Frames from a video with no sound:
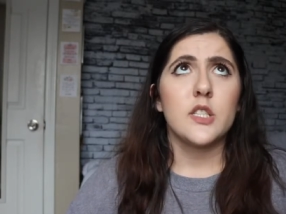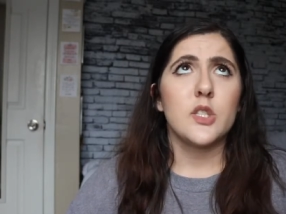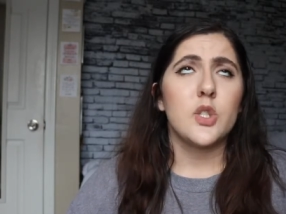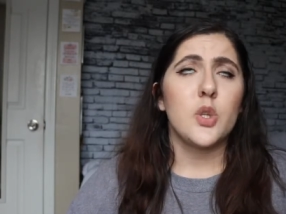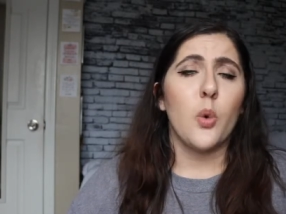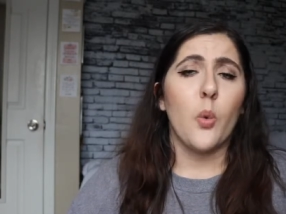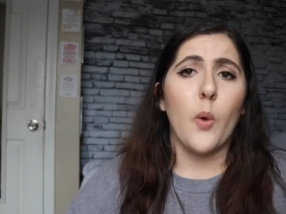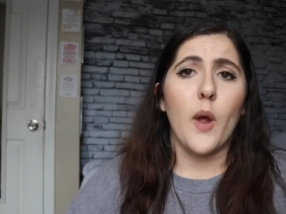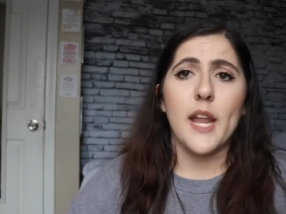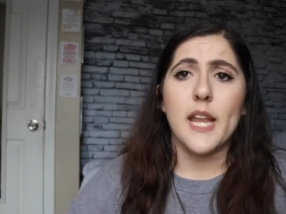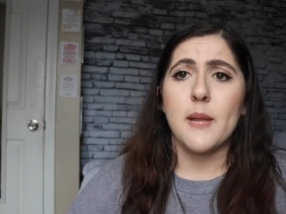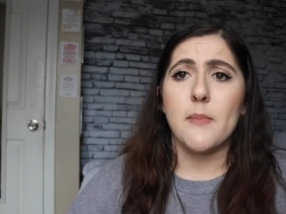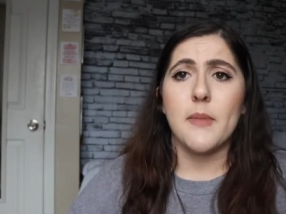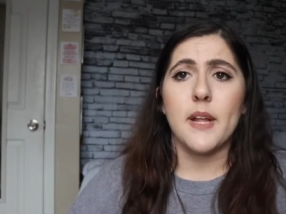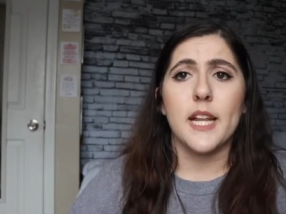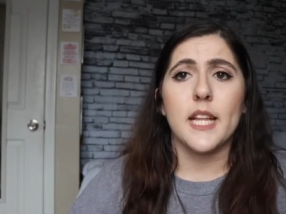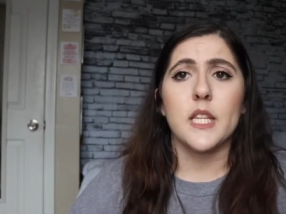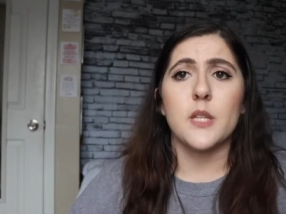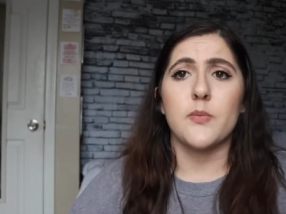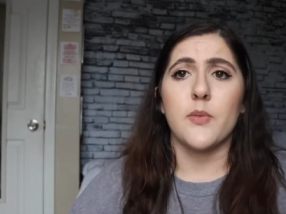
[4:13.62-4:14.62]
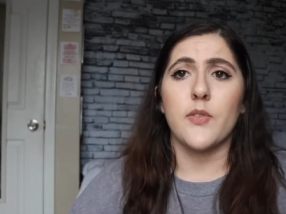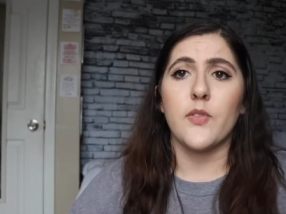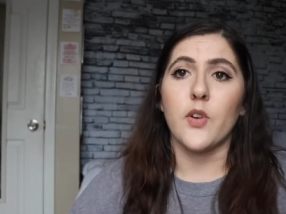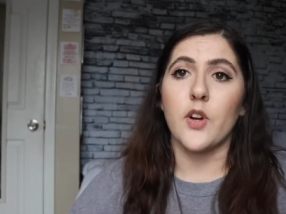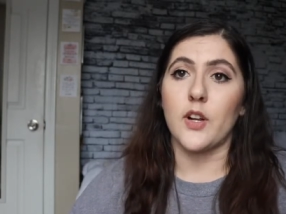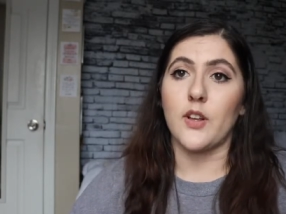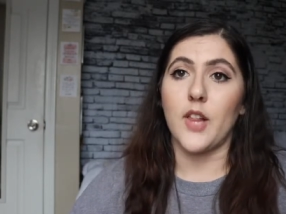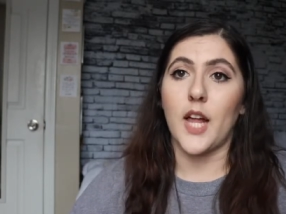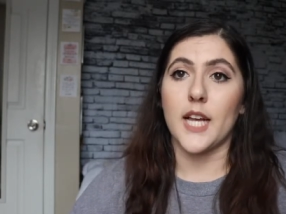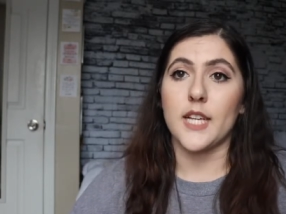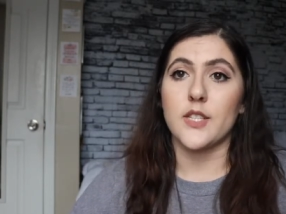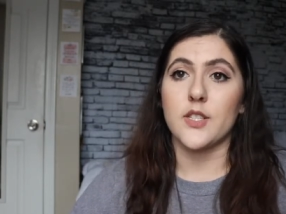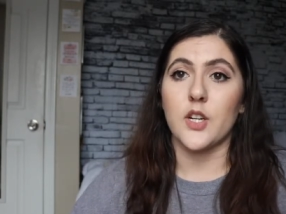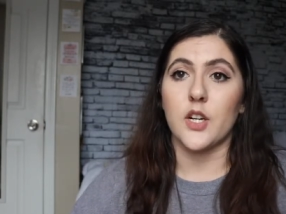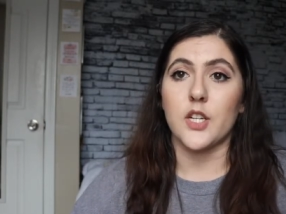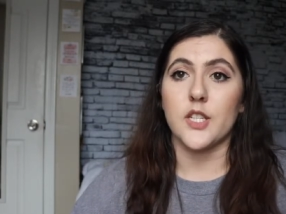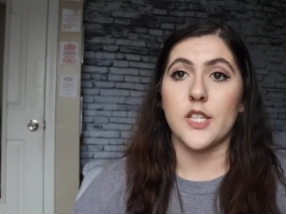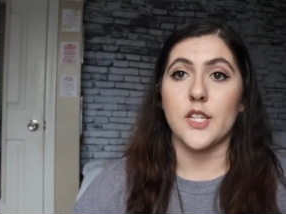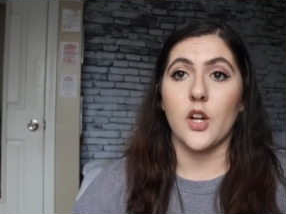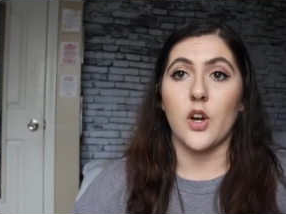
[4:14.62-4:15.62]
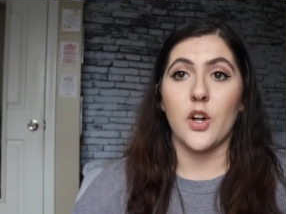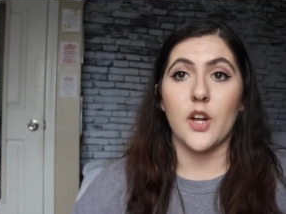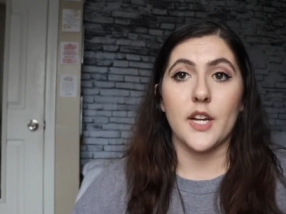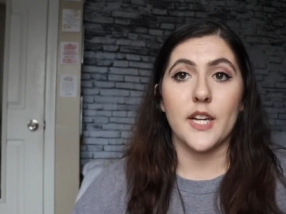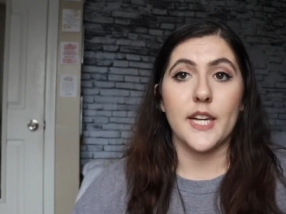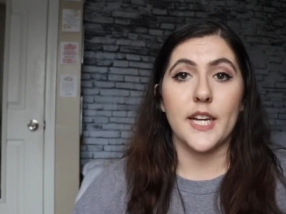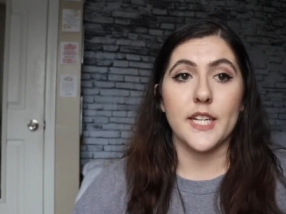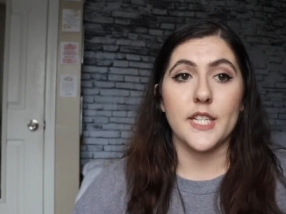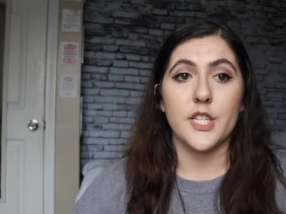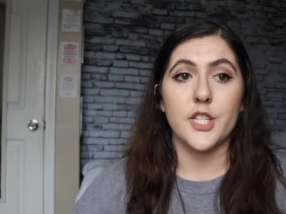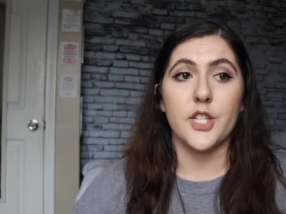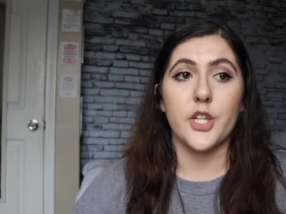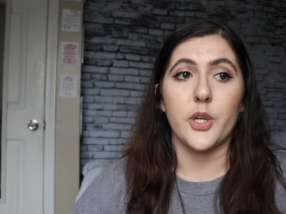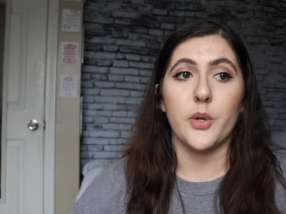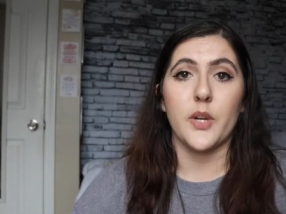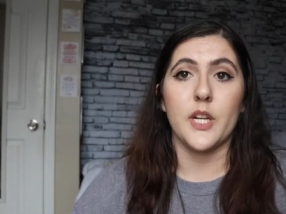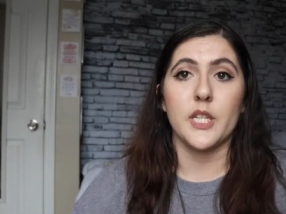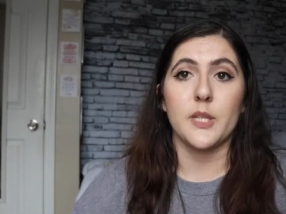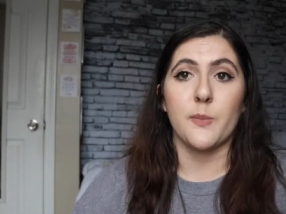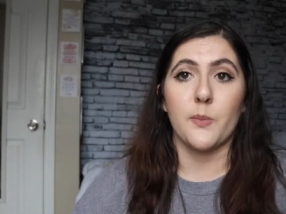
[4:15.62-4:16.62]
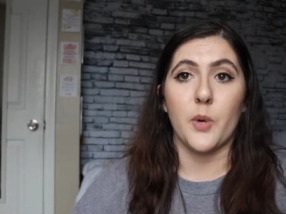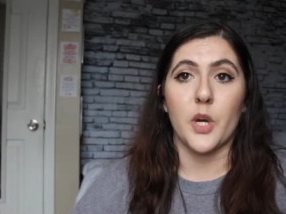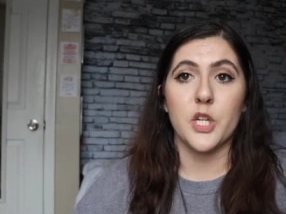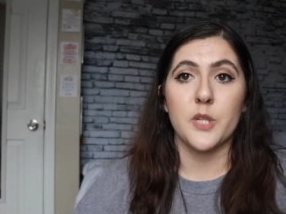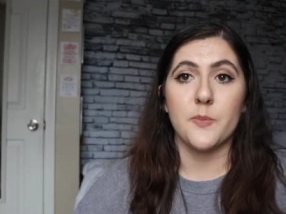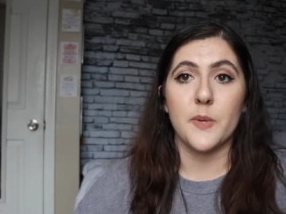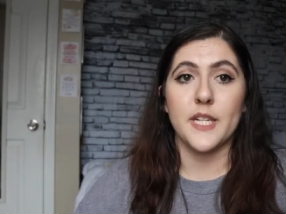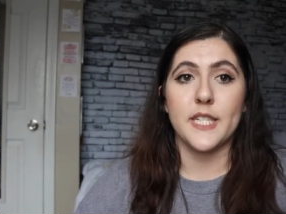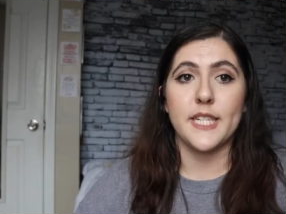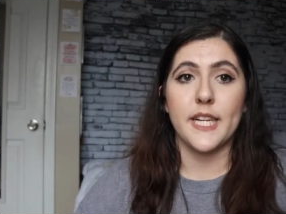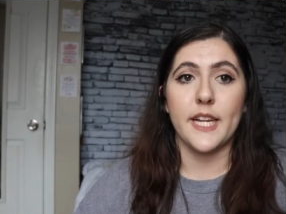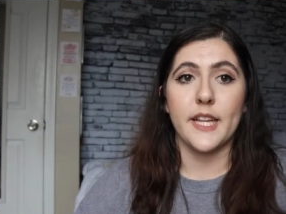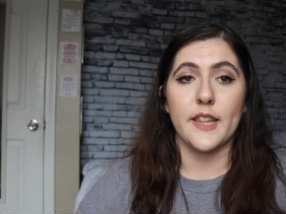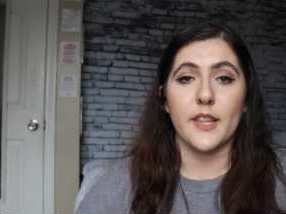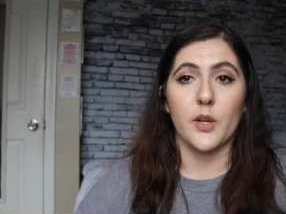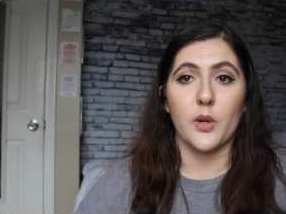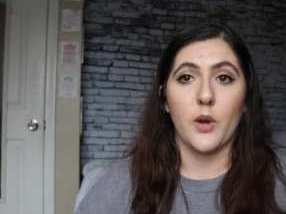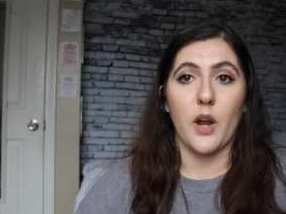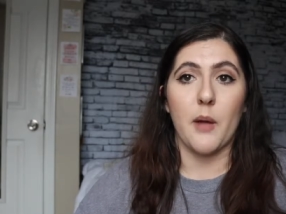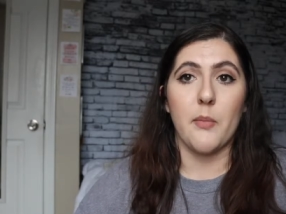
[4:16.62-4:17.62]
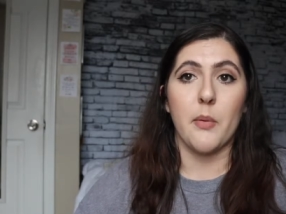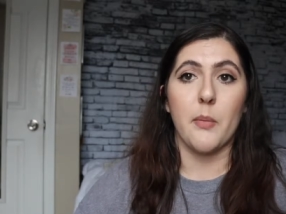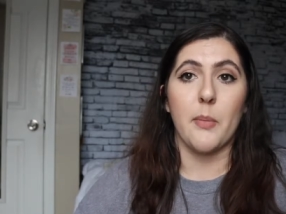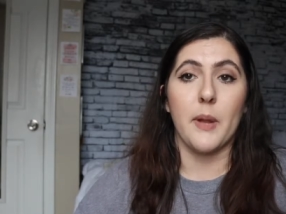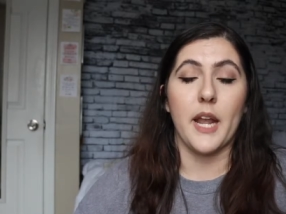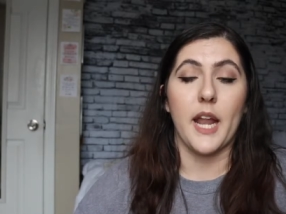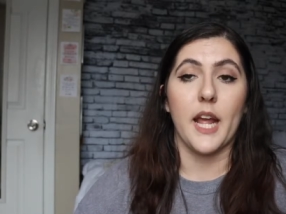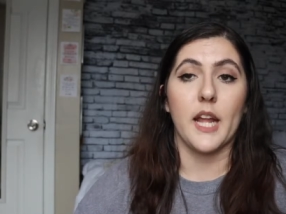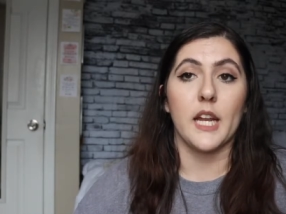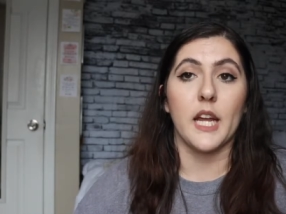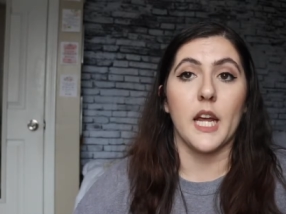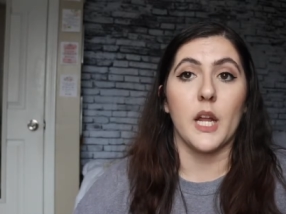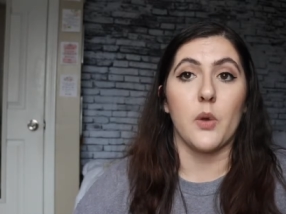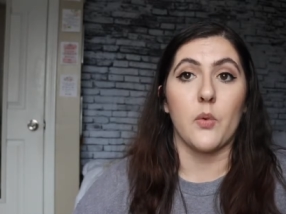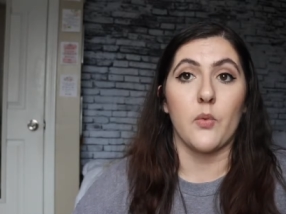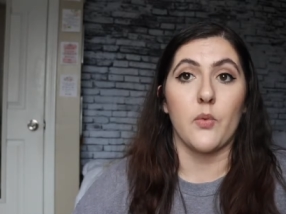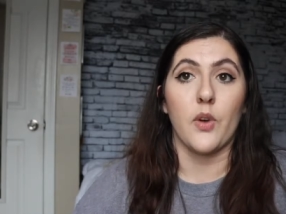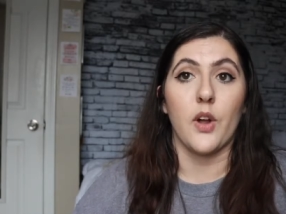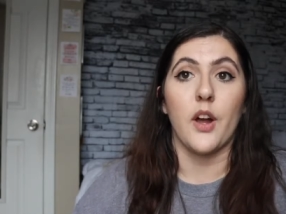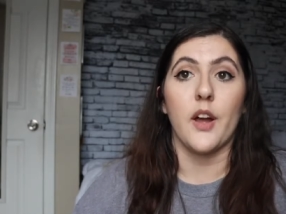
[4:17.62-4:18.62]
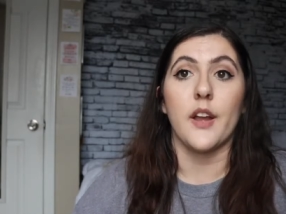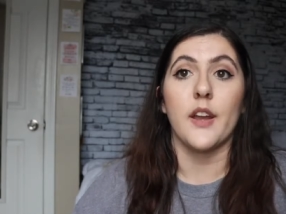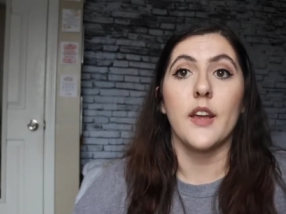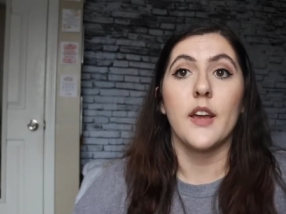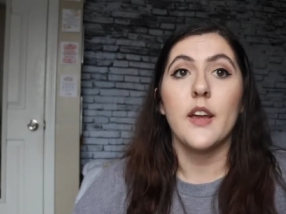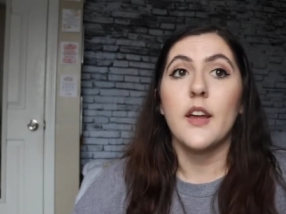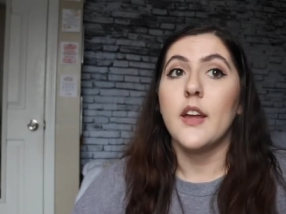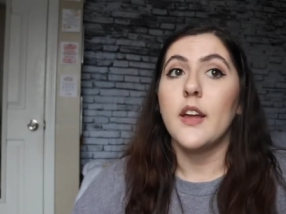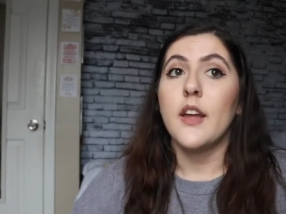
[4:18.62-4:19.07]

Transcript: 20 minutes before class starts and all I get to do is brush my teeth, grab a banana, and run